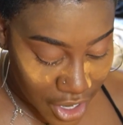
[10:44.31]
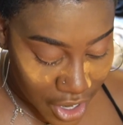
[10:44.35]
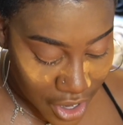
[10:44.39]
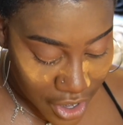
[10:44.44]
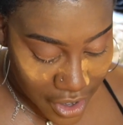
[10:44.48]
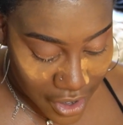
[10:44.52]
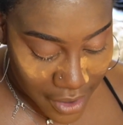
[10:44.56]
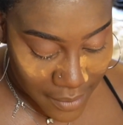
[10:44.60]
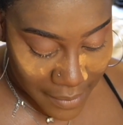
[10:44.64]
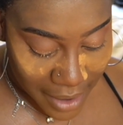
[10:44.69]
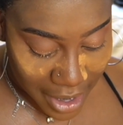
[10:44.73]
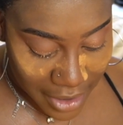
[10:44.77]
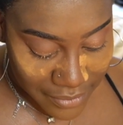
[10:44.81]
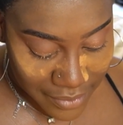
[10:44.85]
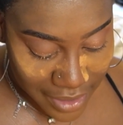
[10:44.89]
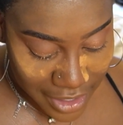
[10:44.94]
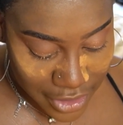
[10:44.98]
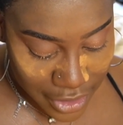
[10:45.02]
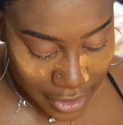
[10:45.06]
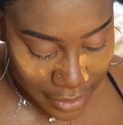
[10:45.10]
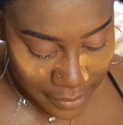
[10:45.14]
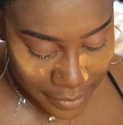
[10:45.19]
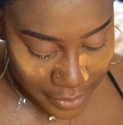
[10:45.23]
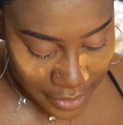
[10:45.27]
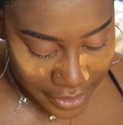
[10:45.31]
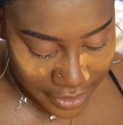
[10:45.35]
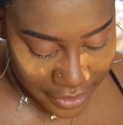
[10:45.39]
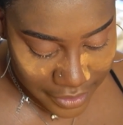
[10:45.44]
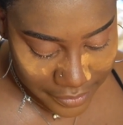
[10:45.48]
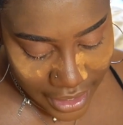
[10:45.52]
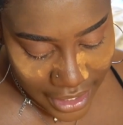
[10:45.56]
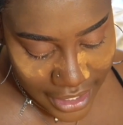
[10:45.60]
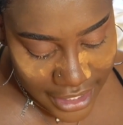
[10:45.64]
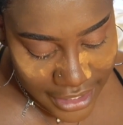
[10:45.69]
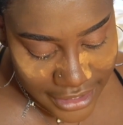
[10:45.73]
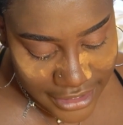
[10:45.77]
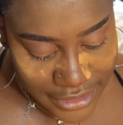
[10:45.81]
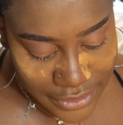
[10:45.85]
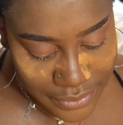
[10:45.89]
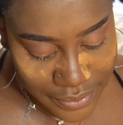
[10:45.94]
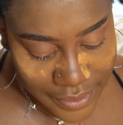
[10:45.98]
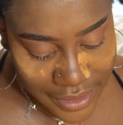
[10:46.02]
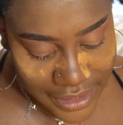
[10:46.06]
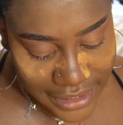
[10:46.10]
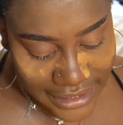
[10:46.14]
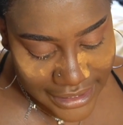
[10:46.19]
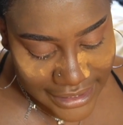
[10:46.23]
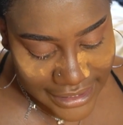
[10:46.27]
I read her book and it's
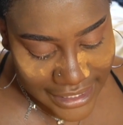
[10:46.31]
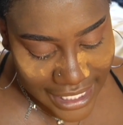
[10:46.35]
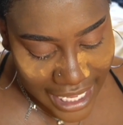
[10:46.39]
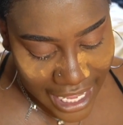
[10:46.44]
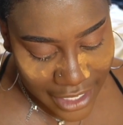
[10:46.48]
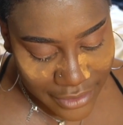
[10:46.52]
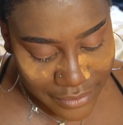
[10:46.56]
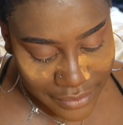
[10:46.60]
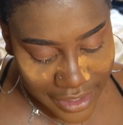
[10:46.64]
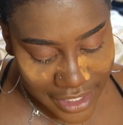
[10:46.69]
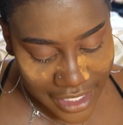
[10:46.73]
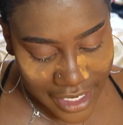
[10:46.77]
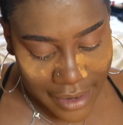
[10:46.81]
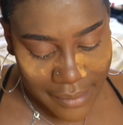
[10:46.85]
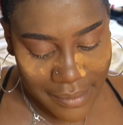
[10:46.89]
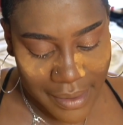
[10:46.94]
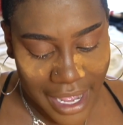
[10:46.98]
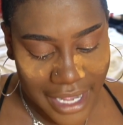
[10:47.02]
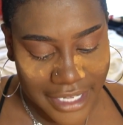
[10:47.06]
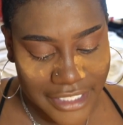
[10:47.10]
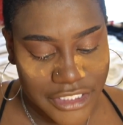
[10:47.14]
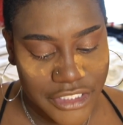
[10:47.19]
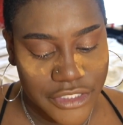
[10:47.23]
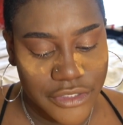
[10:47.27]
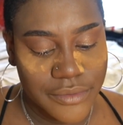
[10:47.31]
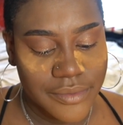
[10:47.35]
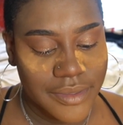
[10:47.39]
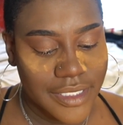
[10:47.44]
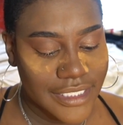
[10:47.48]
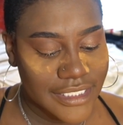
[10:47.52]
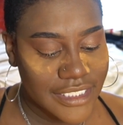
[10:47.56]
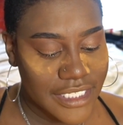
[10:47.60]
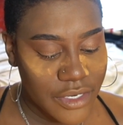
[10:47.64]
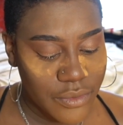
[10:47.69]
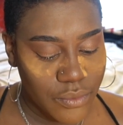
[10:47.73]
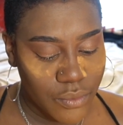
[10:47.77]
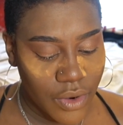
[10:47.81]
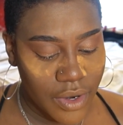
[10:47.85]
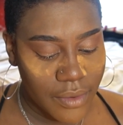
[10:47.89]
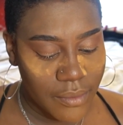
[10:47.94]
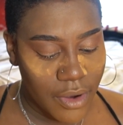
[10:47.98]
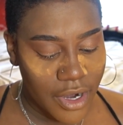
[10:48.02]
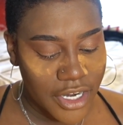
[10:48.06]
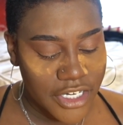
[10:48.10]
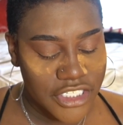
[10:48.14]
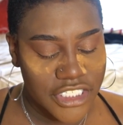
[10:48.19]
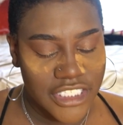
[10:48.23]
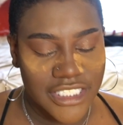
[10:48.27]
really sad reading it back too, because in one
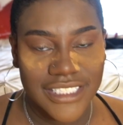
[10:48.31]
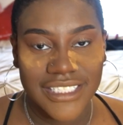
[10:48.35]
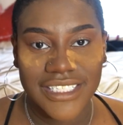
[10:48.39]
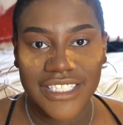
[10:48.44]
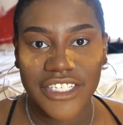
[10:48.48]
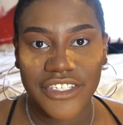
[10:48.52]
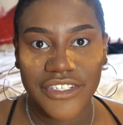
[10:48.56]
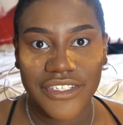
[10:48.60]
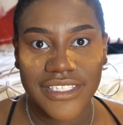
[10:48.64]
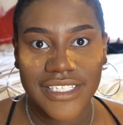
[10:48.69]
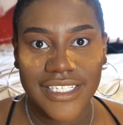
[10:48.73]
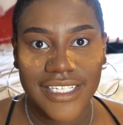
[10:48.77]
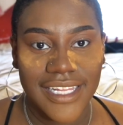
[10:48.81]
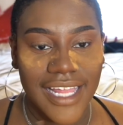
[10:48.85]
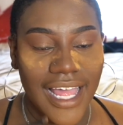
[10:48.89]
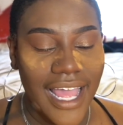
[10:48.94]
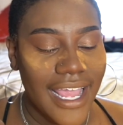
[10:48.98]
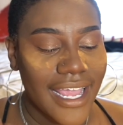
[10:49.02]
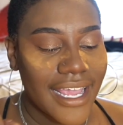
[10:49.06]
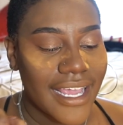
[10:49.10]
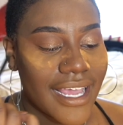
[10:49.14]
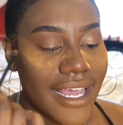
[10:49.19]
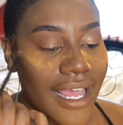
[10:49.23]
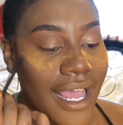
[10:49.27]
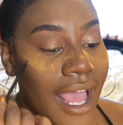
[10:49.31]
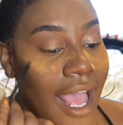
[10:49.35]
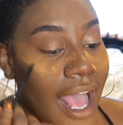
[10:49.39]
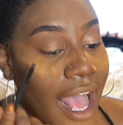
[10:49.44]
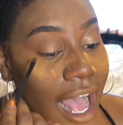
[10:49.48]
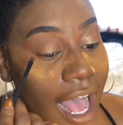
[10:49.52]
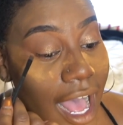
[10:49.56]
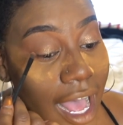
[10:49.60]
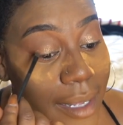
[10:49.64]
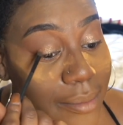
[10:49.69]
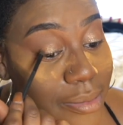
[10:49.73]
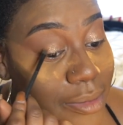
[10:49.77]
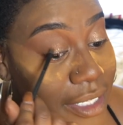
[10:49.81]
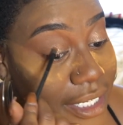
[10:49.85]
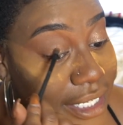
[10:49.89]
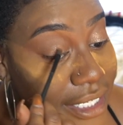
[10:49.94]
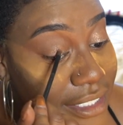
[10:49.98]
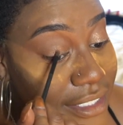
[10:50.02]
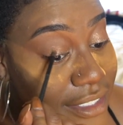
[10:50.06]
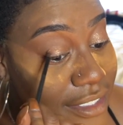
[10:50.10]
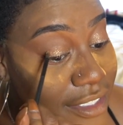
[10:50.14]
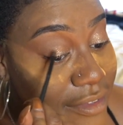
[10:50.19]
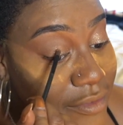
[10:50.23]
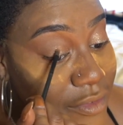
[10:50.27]
part she's literally like, I
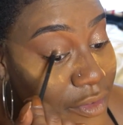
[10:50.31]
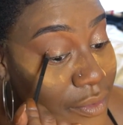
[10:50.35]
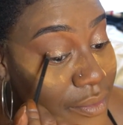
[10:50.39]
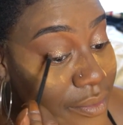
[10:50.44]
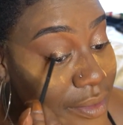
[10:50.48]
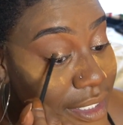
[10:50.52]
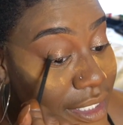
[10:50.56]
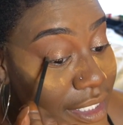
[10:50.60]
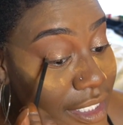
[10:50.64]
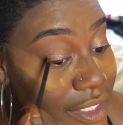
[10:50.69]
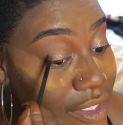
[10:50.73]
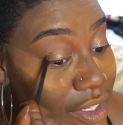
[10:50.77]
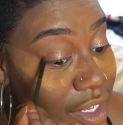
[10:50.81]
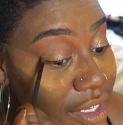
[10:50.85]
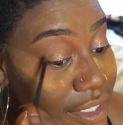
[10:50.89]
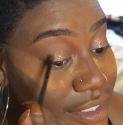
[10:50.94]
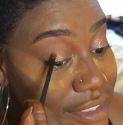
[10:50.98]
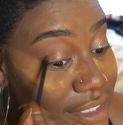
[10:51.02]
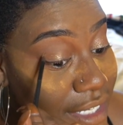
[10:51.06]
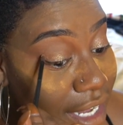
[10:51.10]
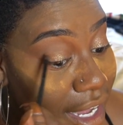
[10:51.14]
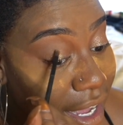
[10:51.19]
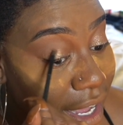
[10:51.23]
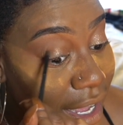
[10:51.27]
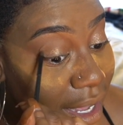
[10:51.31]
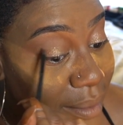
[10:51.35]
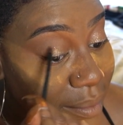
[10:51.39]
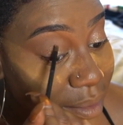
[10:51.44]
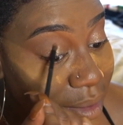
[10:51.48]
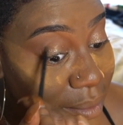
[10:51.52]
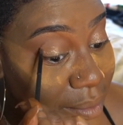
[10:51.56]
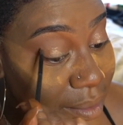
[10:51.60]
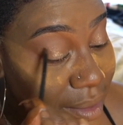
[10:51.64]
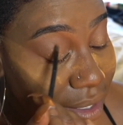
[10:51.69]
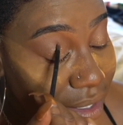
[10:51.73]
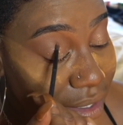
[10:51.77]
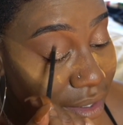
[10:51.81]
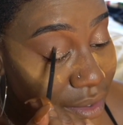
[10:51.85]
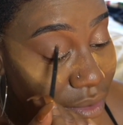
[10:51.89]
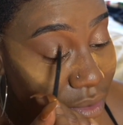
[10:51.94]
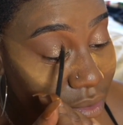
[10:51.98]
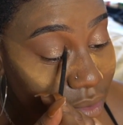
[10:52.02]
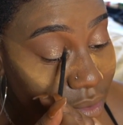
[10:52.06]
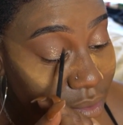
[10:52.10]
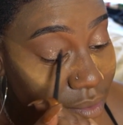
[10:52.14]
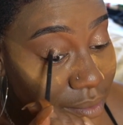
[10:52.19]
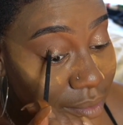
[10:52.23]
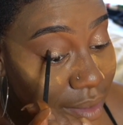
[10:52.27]
plan to live a really long time, and I'm like,
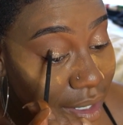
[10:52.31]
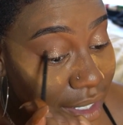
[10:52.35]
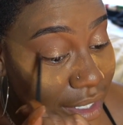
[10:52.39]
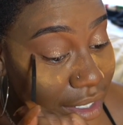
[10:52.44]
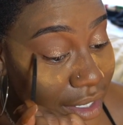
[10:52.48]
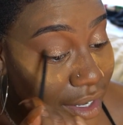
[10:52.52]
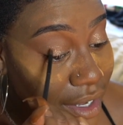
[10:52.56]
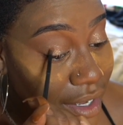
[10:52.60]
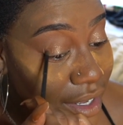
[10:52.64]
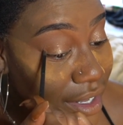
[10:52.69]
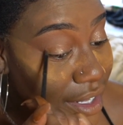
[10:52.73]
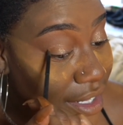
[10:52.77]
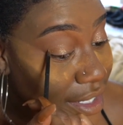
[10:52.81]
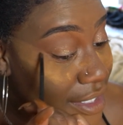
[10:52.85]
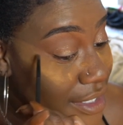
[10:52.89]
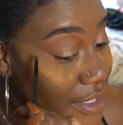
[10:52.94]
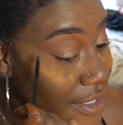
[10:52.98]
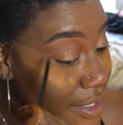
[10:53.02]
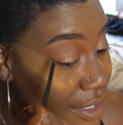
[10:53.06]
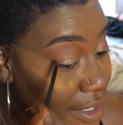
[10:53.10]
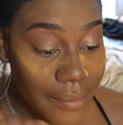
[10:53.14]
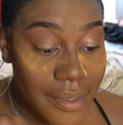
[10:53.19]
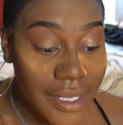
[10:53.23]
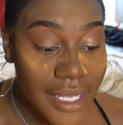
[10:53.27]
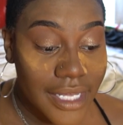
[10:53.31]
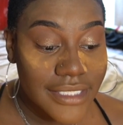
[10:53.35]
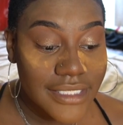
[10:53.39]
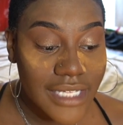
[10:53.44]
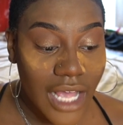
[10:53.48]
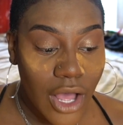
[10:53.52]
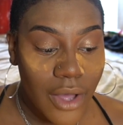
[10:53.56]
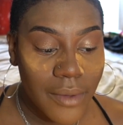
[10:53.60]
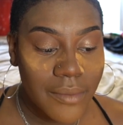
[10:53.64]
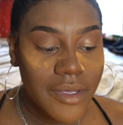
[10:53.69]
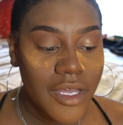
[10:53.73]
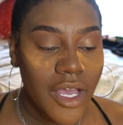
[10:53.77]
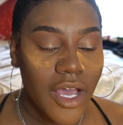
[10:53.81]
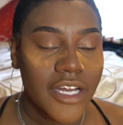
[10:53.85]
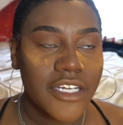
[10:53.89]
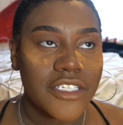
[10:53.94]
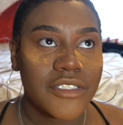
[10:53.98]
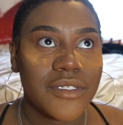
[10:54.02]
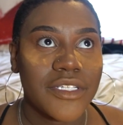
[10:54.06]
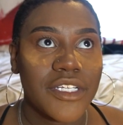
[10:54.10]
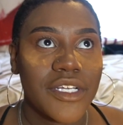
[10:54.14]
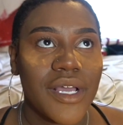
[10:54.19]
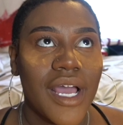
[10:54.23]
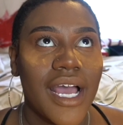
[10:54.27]
oh my god. Because I'll be
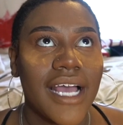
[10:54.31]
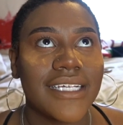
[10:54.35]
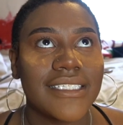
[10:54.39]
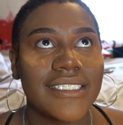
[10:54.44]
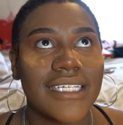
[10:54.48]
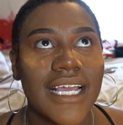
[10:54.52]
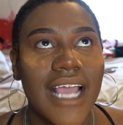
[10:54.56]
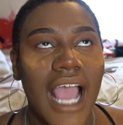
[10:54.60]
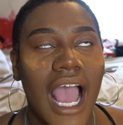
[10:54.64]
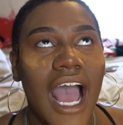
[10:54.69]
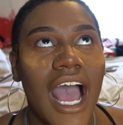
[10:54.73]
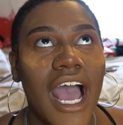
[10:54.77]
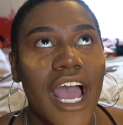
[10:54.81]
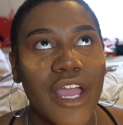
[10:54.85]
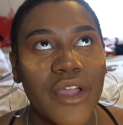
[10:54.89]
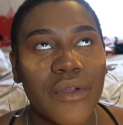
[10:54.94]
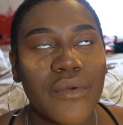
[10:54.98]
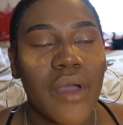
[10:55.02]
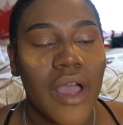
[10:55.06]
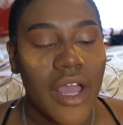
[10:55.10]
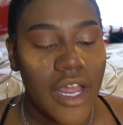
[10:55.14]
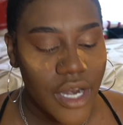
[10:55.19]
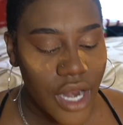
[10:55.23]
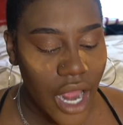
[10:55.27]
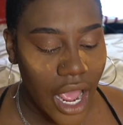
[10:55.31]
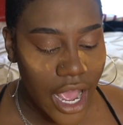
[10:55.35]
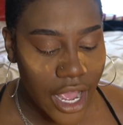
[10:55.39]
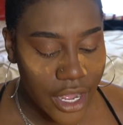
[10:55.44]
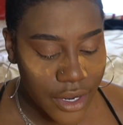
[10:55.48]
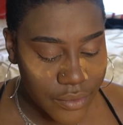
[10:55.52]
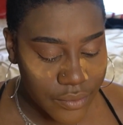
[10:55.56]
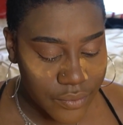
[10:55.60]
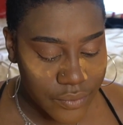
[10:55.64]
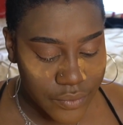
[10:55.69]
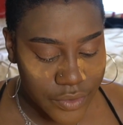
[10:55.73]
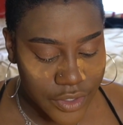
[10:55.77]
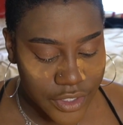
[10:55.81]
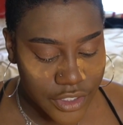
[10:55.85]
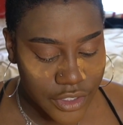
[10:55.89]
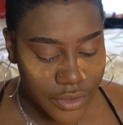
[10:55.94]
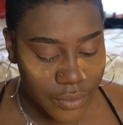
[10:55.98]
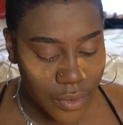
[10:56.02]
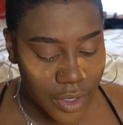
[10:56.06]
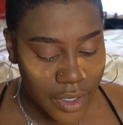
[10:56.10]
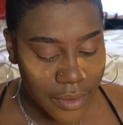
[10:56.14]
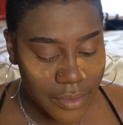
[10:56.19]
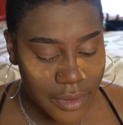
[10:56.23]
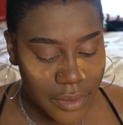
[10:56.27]
honest with you guys, like I really
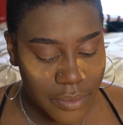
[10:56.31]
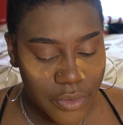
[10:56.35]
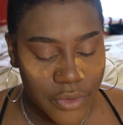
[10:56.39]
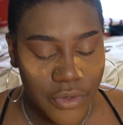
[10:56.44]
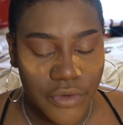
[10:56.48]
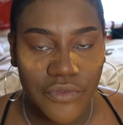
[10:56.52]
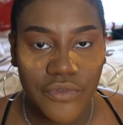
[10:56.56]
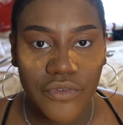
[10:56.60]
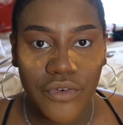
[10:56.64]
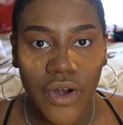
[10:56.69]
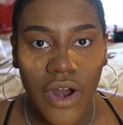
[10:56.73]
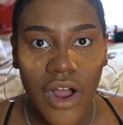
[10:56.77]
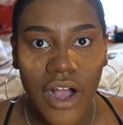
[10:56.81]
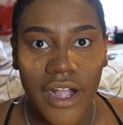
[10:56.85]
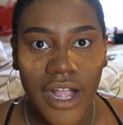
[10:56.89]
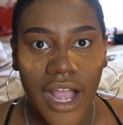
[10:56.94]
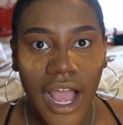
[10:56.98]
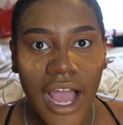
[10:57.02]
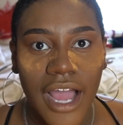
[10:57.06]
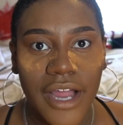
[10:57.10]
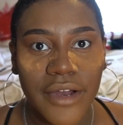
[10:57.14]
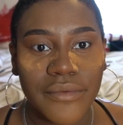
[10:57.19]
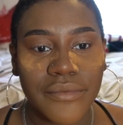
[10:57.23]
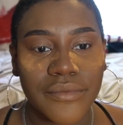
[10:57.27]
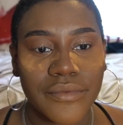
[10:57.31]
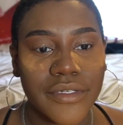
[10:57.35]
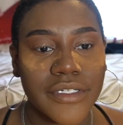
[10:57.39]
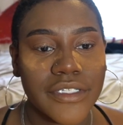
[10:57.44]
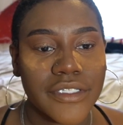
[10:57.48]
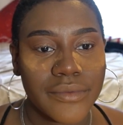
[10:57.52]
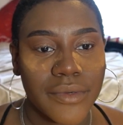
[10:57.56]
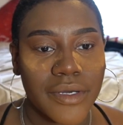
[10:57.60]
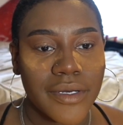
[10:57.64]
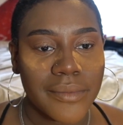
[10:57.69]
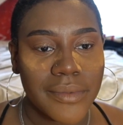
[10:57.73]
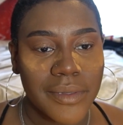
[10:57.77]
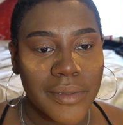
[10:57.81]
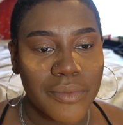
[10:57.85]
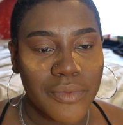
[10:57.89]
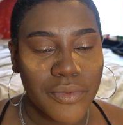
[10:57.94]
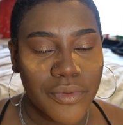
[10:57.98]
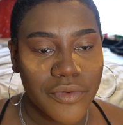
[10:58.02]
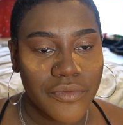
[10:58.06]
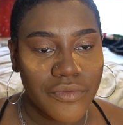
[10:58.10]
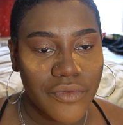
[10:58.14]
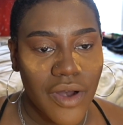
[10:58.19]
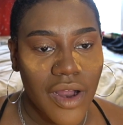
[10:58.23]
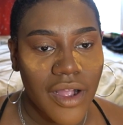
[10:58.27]
want to be proved wrong. I really want to be
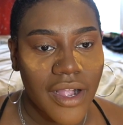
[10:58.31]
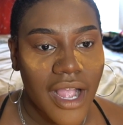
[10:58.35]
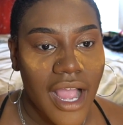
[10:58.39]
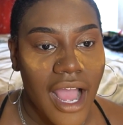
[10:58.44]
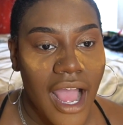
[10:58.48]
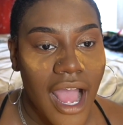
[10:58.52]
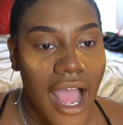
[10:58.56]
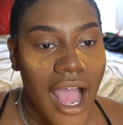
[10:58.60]
proved wrong.